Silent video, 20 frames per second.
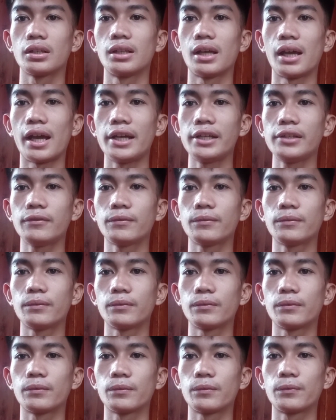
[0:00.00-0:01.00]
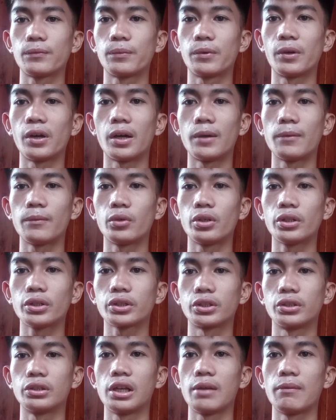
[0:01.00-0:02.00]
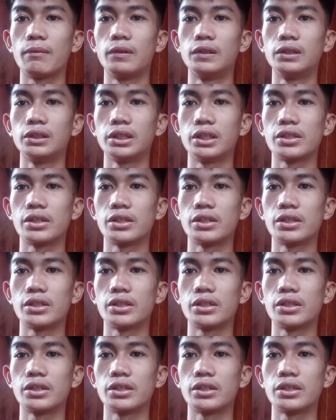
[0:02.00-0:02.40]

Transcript: The height from water level